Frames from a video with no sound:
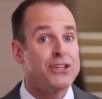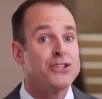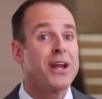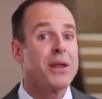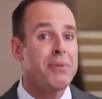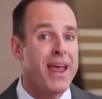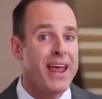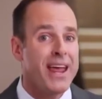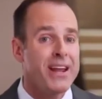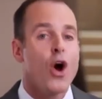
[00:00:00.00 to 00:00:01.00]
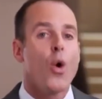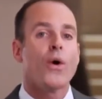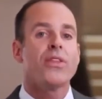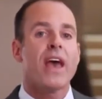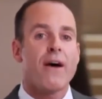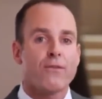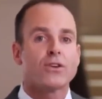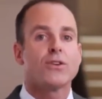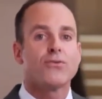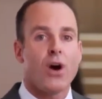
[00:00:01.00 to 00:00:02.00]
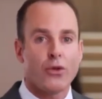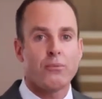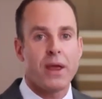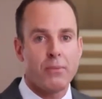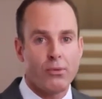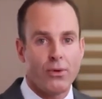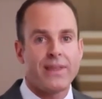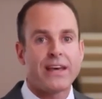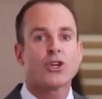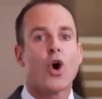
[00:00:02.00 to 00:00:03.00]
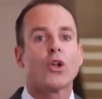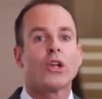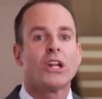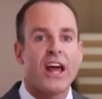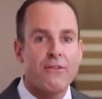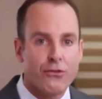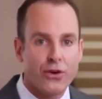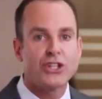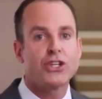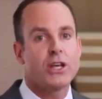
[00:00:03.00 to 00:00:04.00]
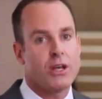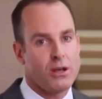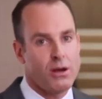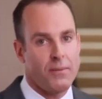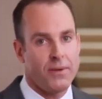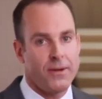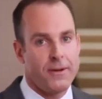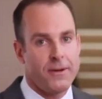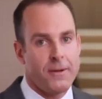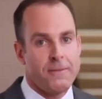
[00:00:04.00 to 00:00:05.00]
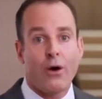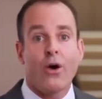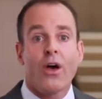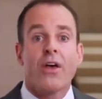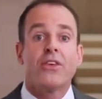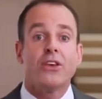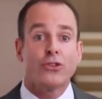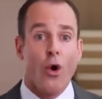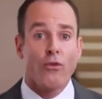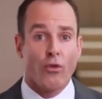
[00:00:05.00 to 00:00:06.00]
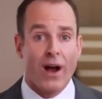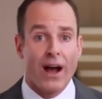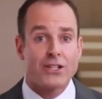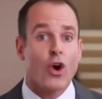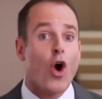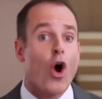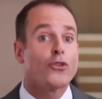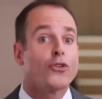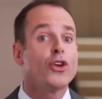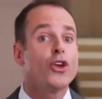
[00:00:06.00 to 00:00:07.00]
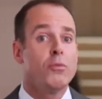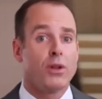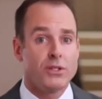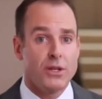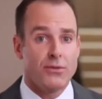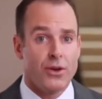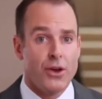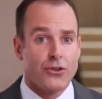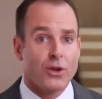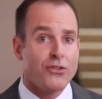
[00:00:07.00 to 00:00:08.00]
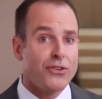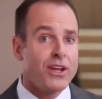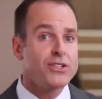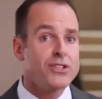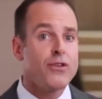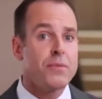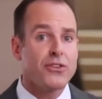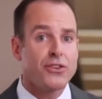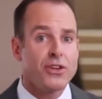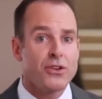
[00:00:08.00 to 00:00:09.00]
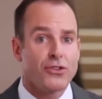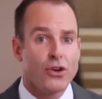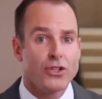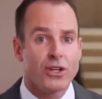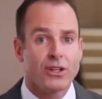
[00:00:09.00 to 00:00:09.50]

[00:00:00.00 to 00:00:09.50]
because you're getting paid on the efforts of other people. That's called leveraged income. Now, these overrides are also cumulative. So let's say instead of you being a senior associate,